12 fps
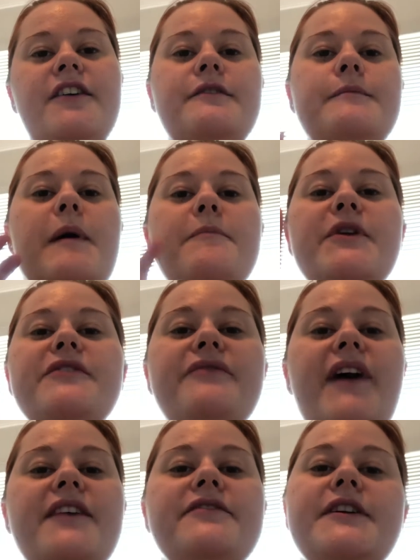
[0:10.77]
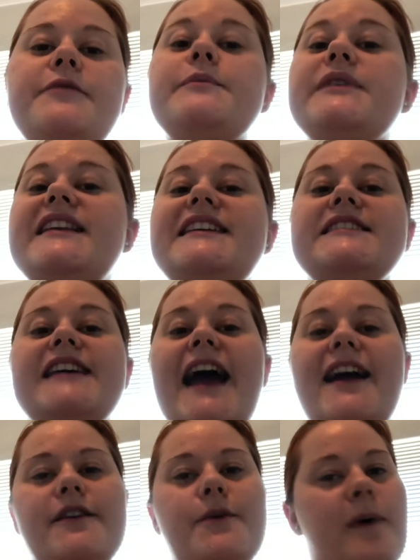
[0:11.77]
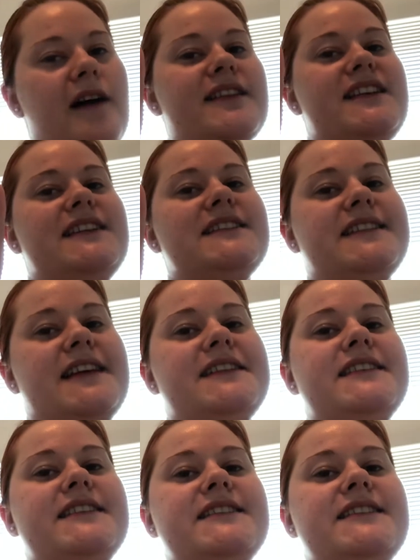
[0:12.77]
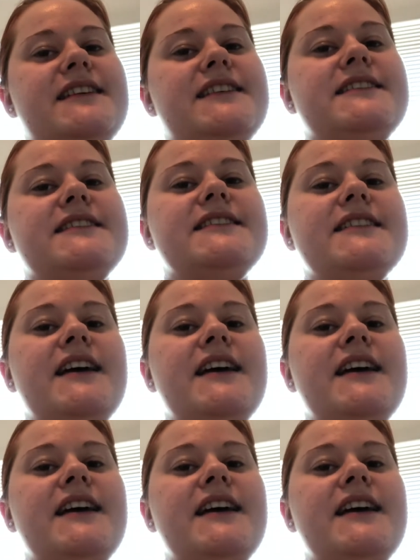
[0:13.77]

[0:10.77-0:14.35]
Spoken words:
Remember, 5 complete and quality sentences.